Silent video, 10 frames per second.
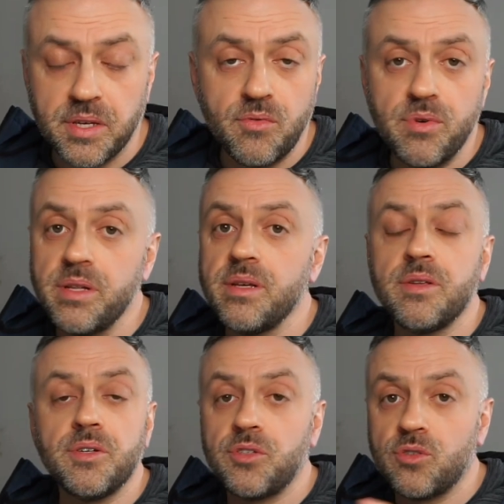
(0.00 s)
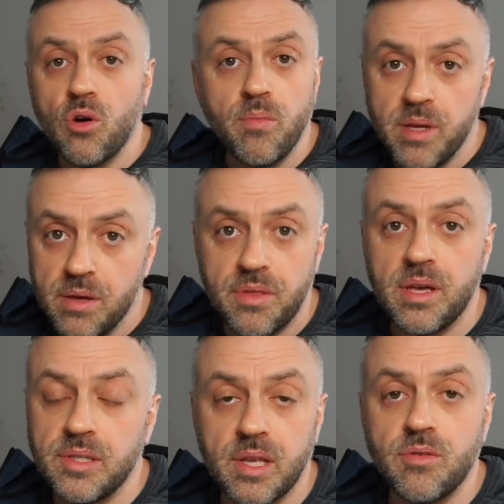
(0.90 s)
And really, there's so many
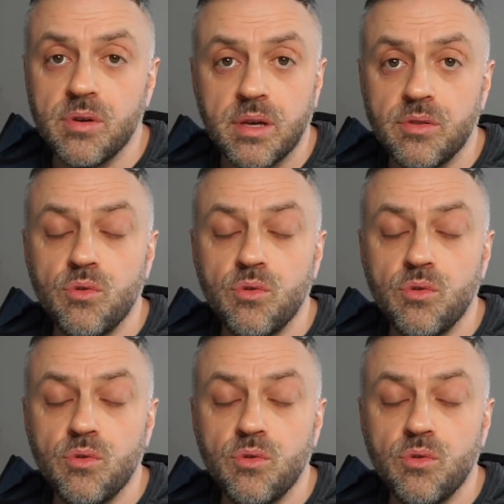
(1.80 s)
things that you can